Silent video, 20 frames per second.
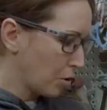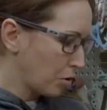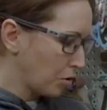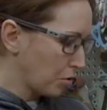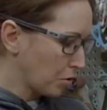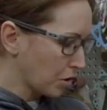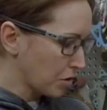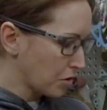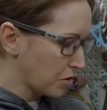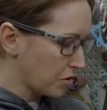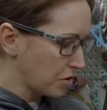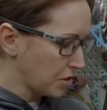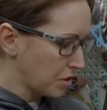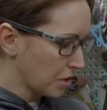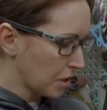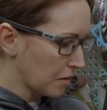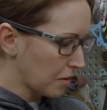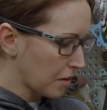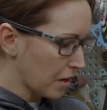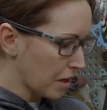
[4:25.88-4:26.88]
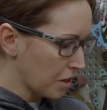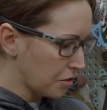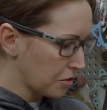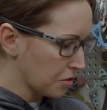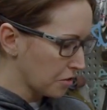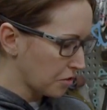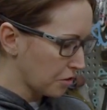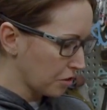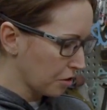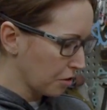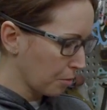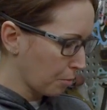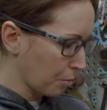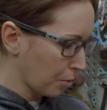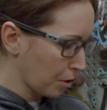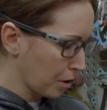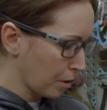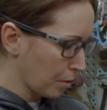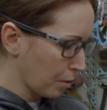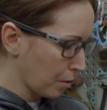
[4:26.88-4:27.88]
But you can see on the edges here
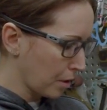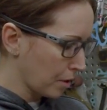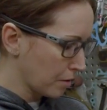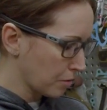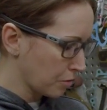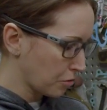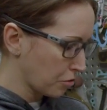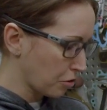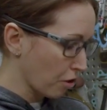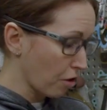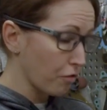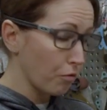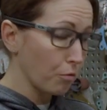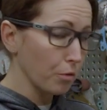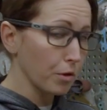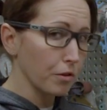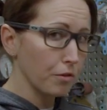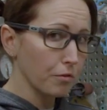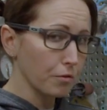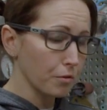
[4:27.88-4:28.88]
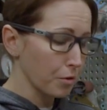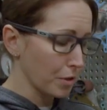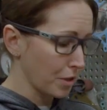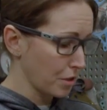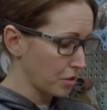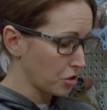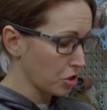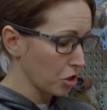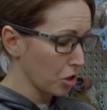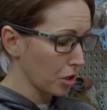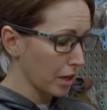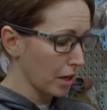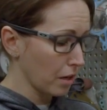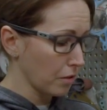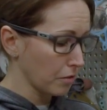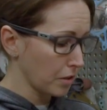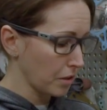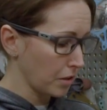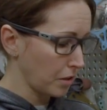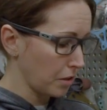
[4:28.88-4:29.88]
where stuff went through it and took
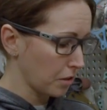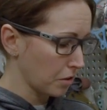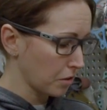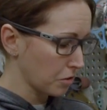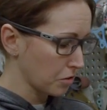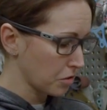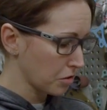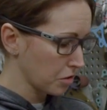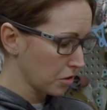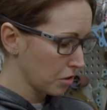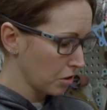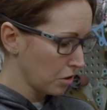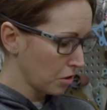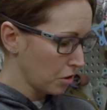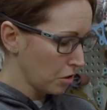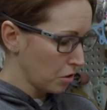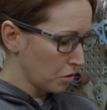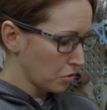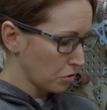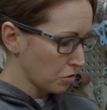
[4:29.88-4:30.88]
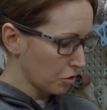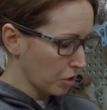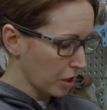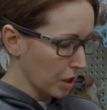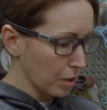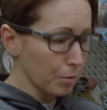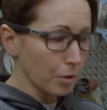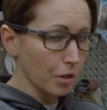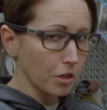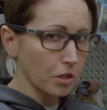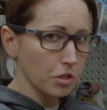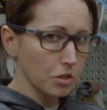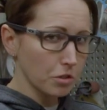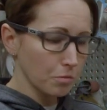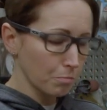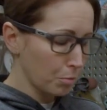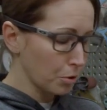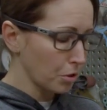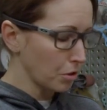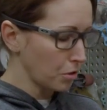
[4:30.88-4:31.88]
out the gears. So again, we're gonna
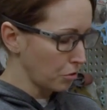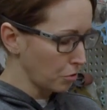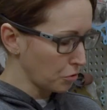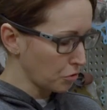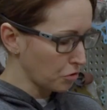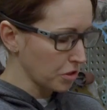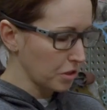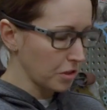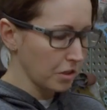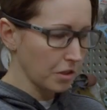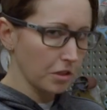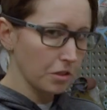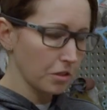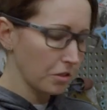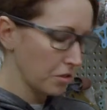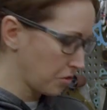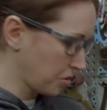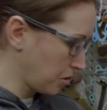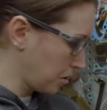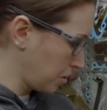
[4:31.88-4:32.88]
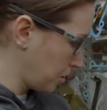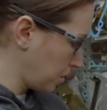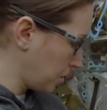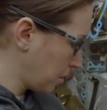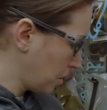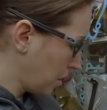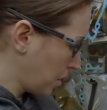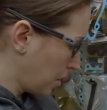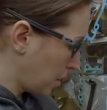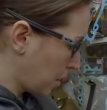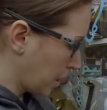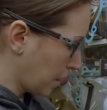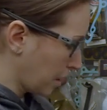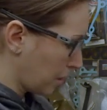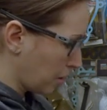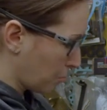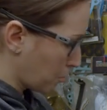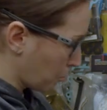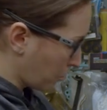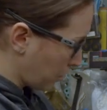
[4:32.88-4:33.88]
put a new set of gears in. I
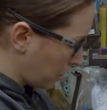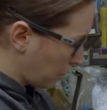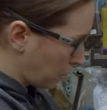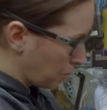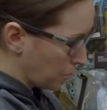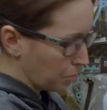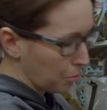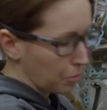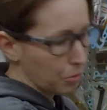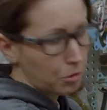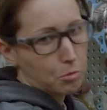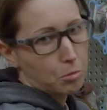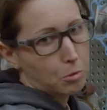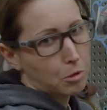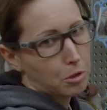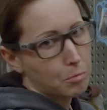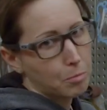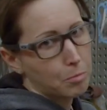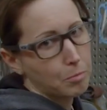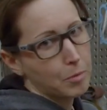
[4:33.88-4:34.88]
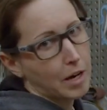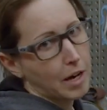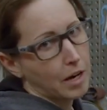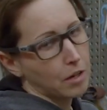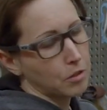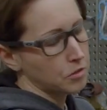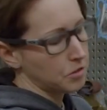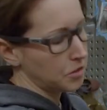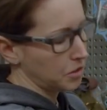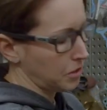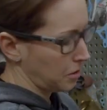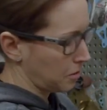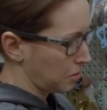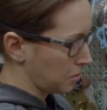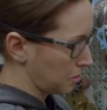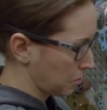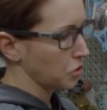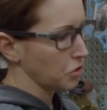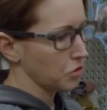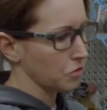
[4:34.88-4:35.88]
got a brand new oil pump housing,
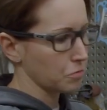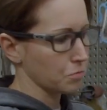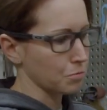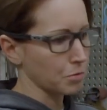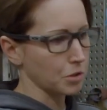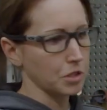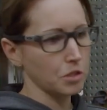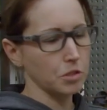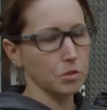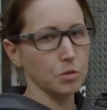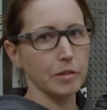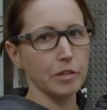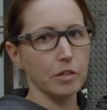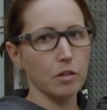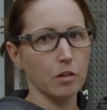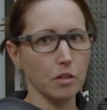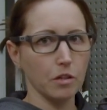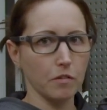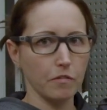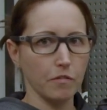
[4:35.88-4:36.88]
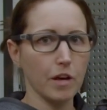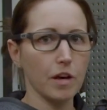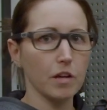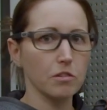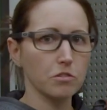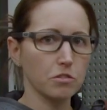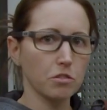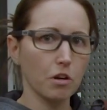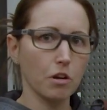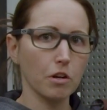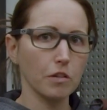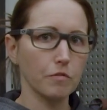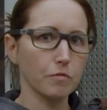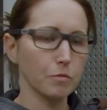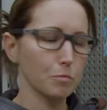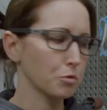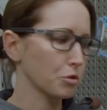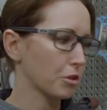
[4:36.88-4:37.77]
just redoing all of that starting from